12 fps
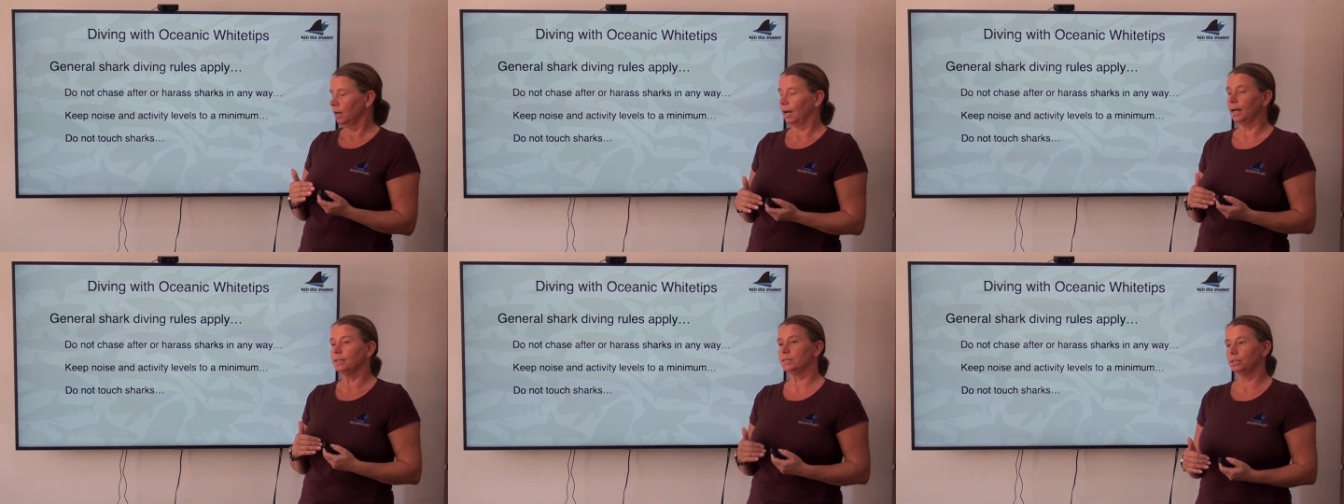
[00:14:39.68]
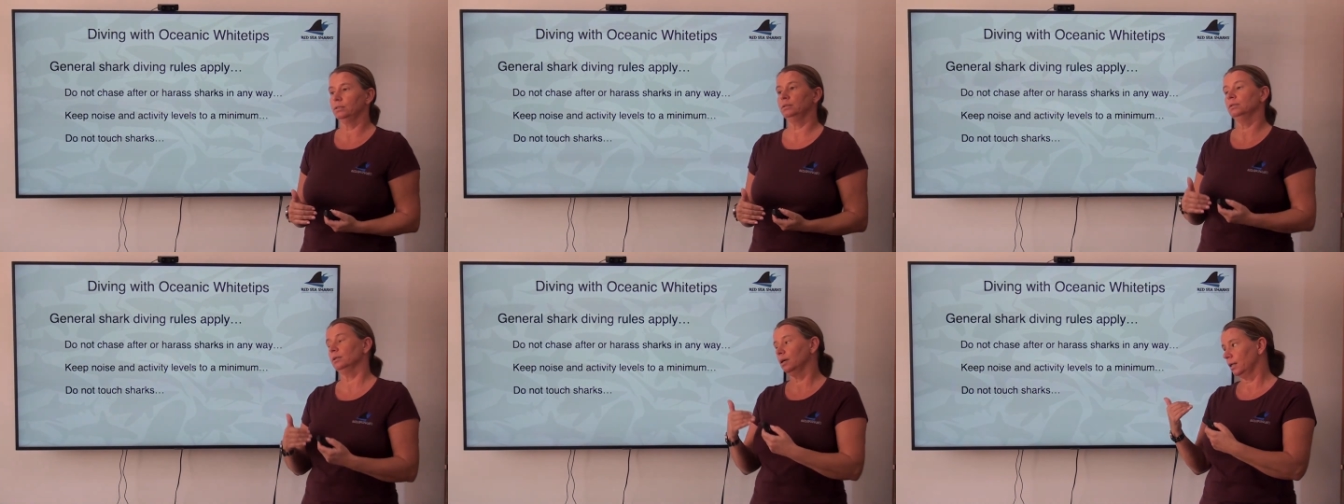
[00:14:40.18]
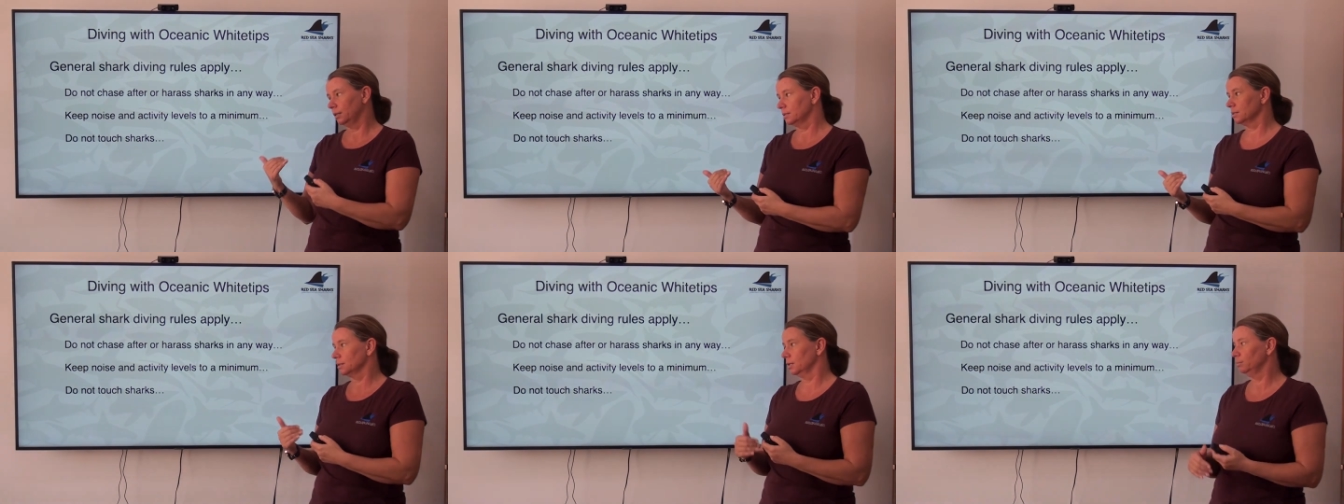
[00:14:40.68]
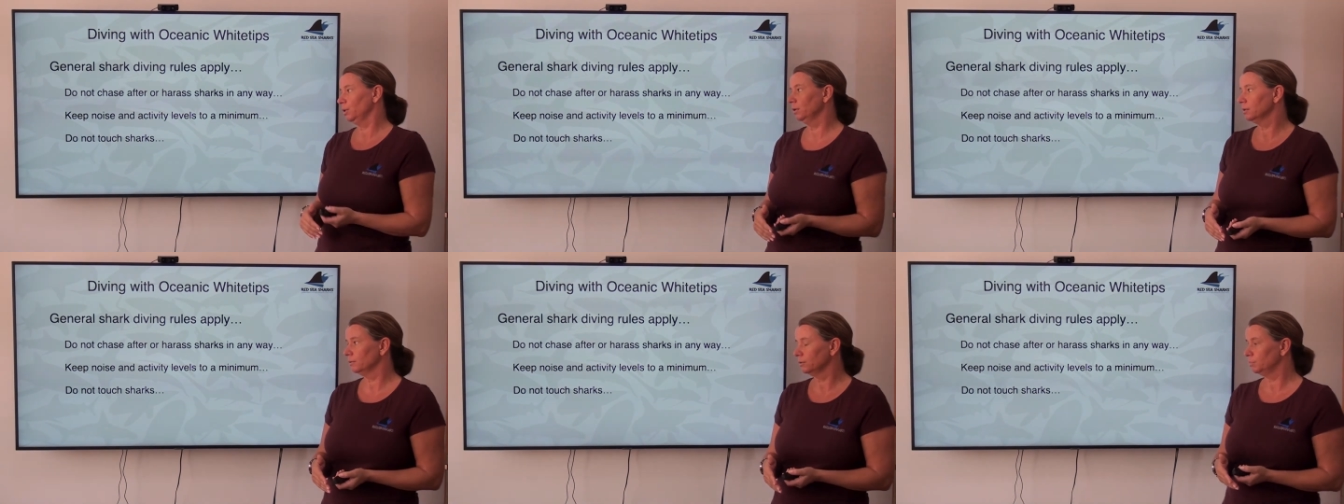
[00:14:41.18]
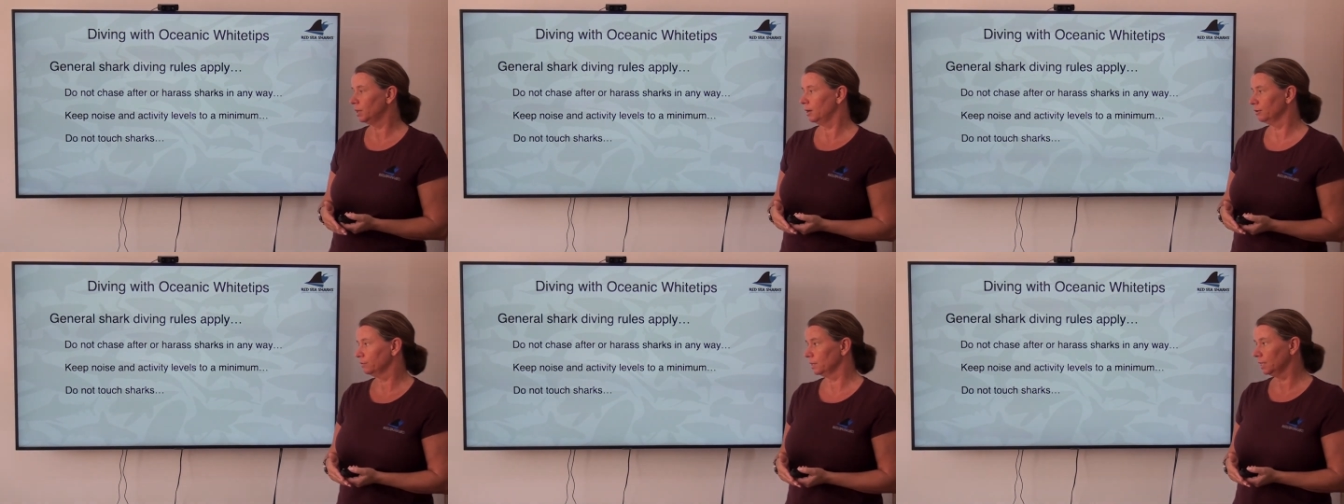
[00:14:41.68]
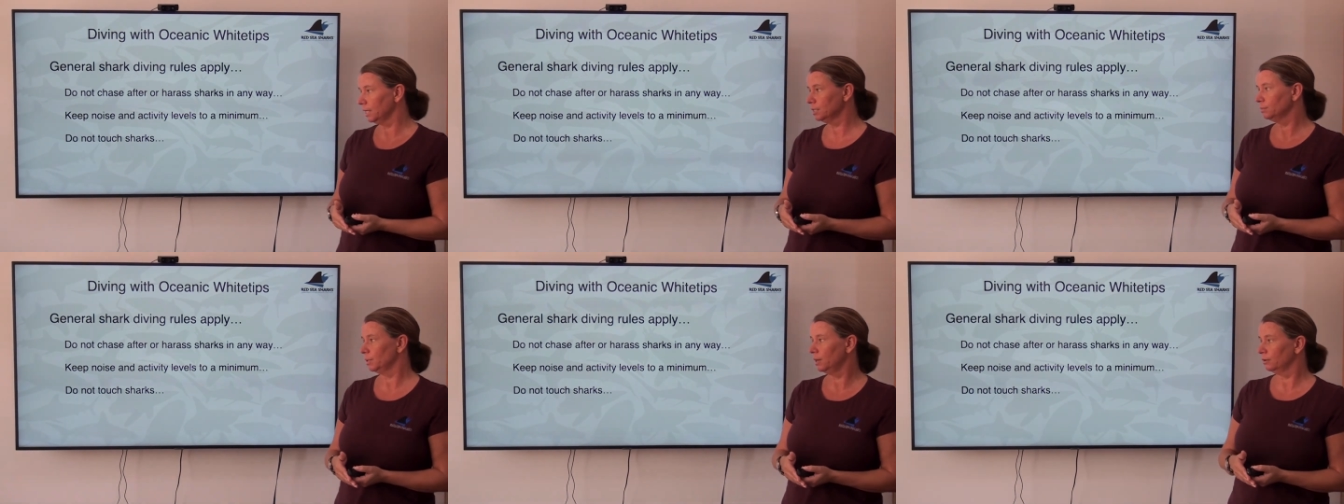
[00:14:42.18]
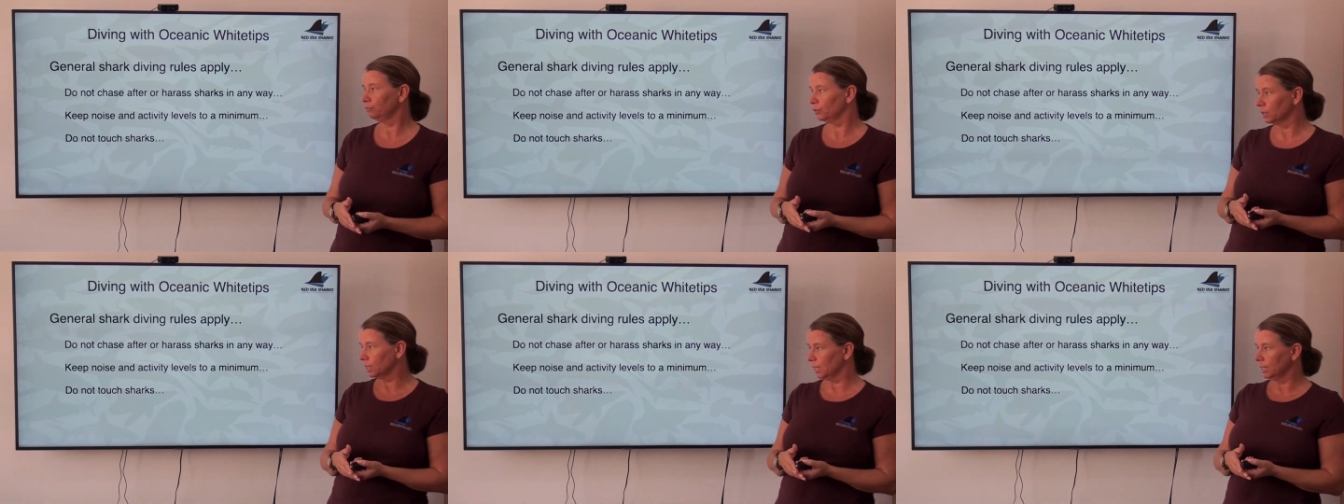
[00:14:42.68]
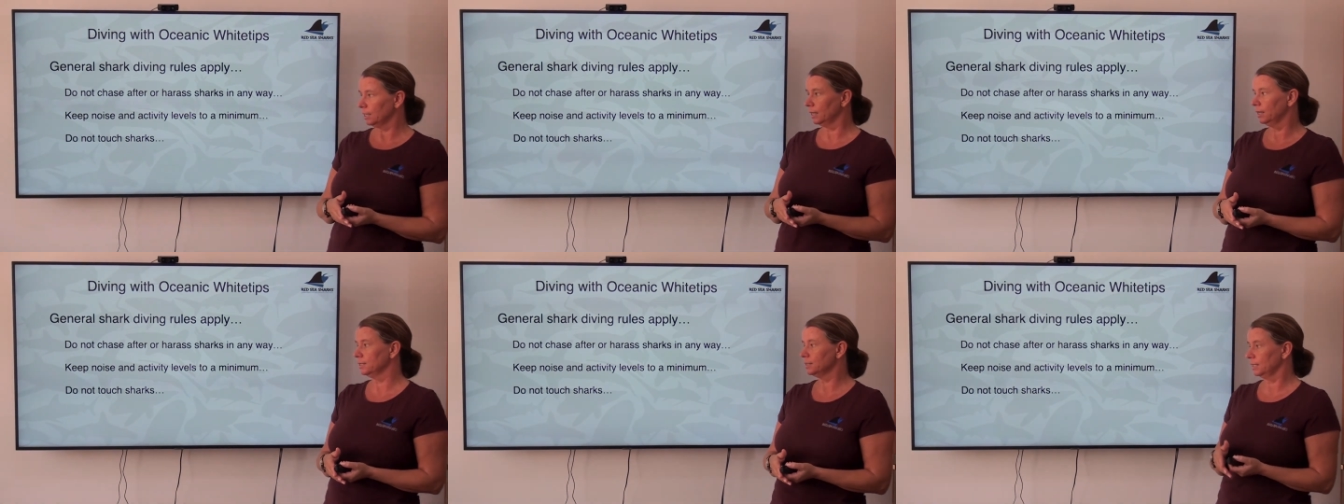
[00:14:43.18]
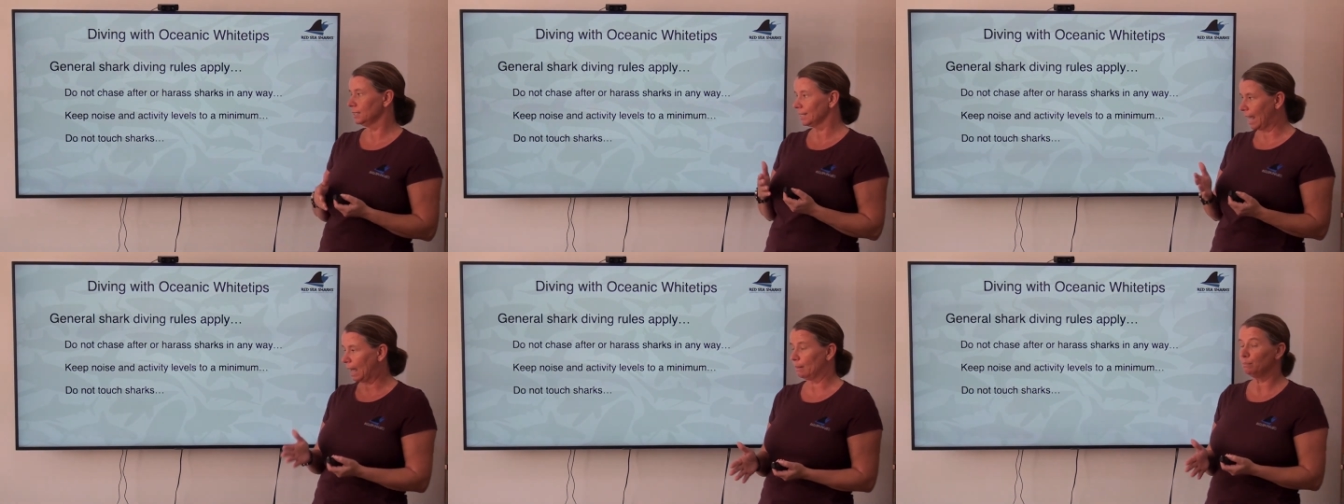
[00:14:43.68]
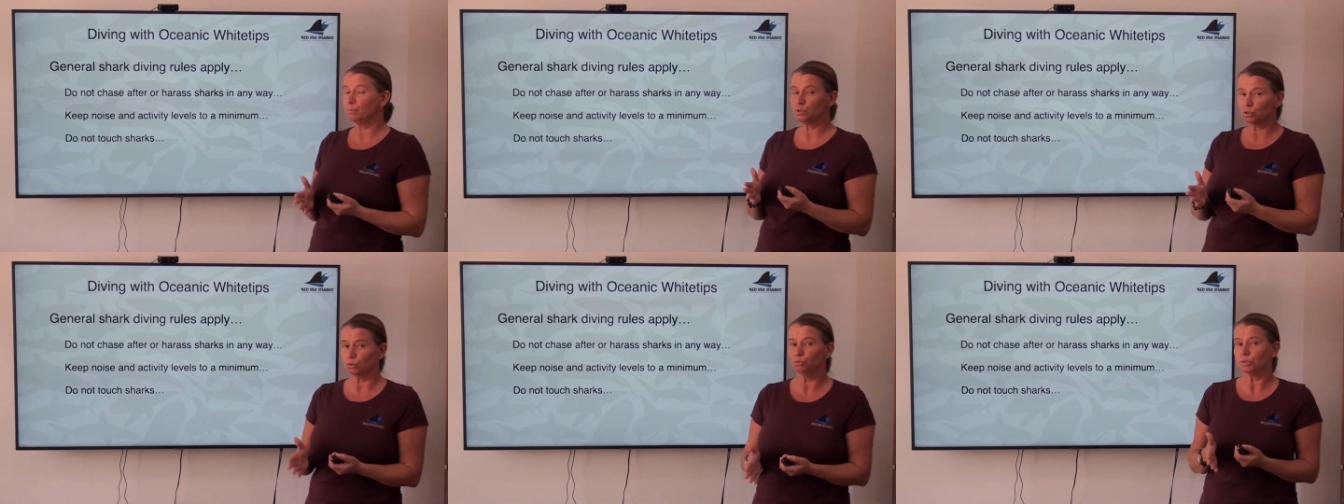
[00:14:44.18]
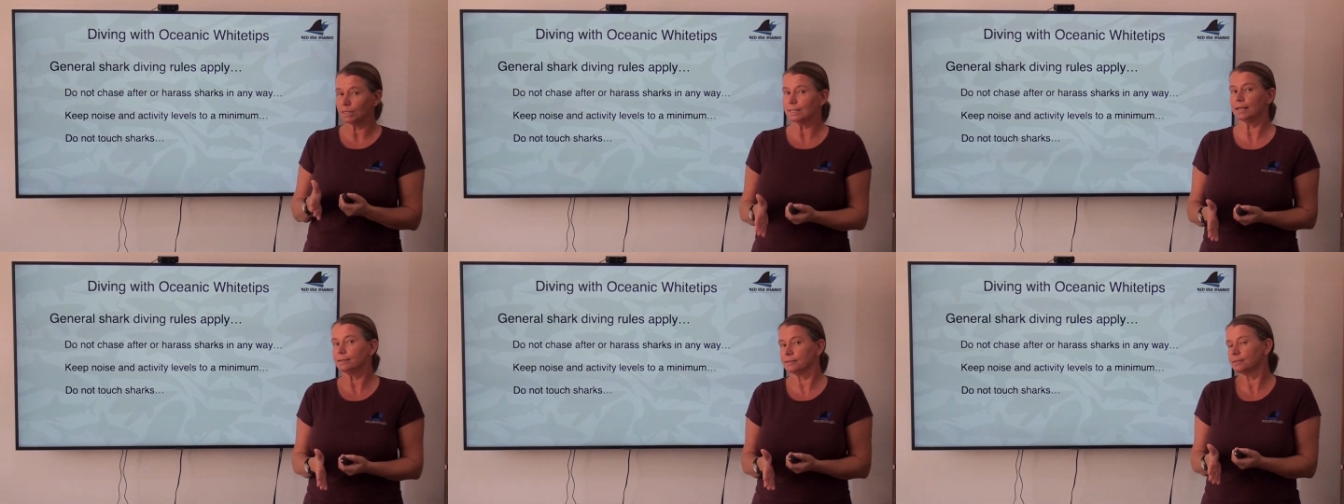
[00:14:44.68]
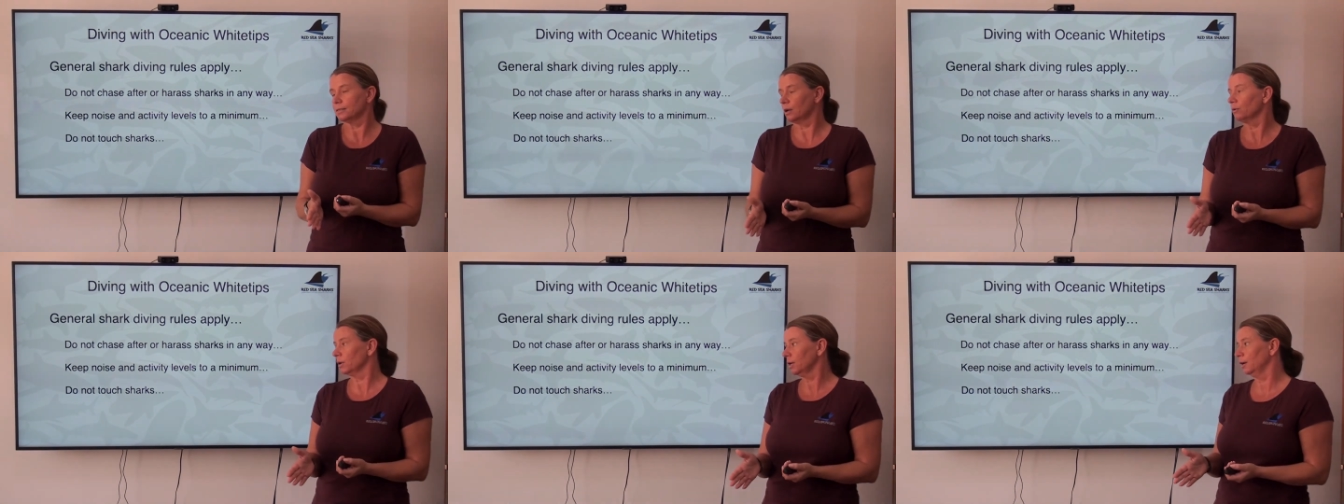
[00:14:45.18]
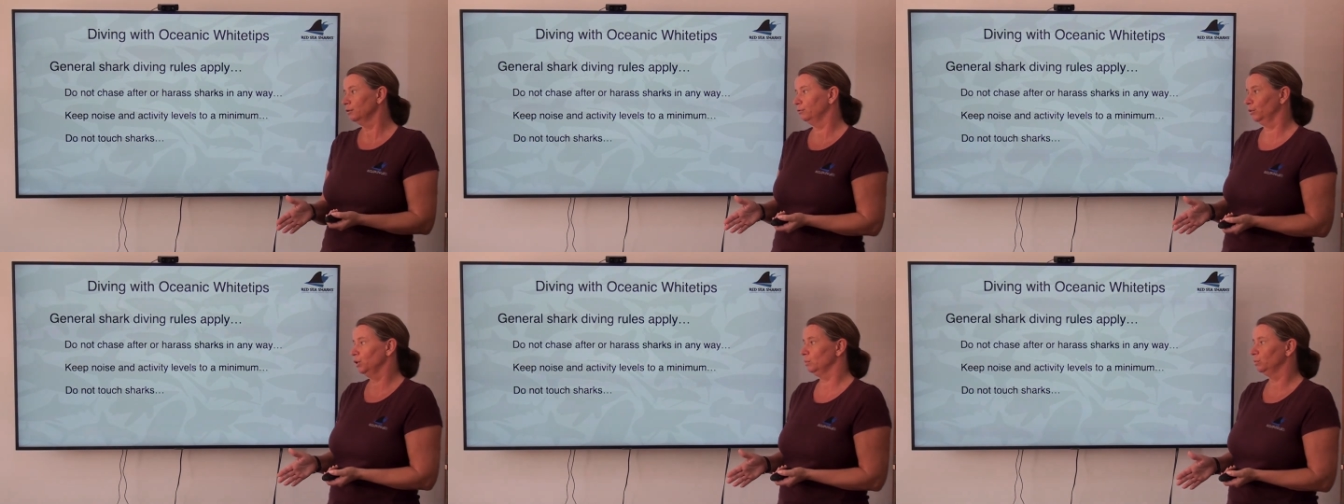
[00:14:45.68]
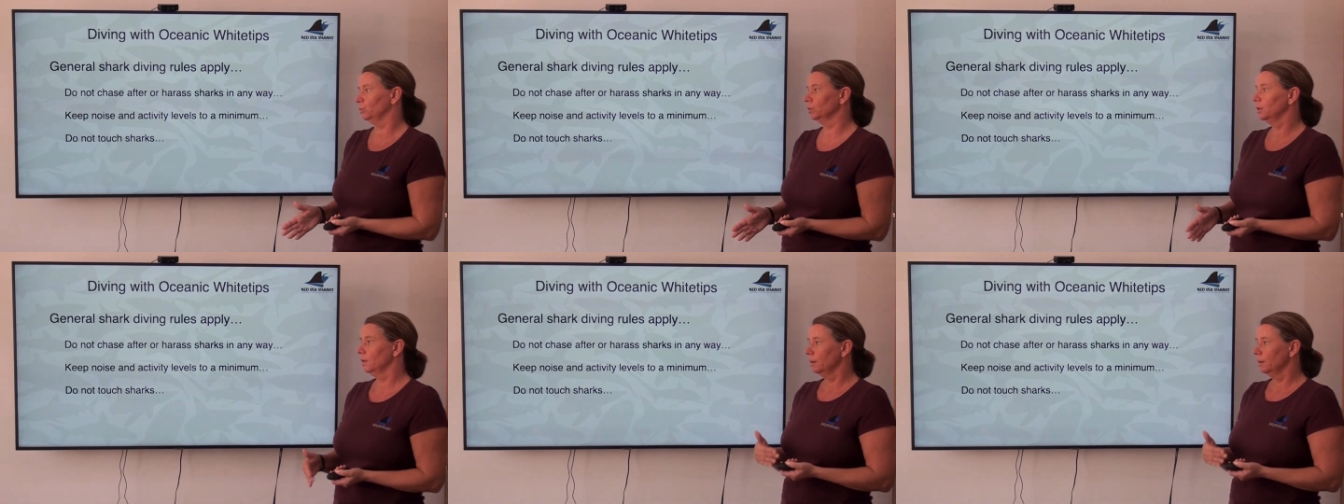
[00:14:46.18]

until, and this is going to be part of the later part for the guidelines, it is absolutely necessary and unavoidable.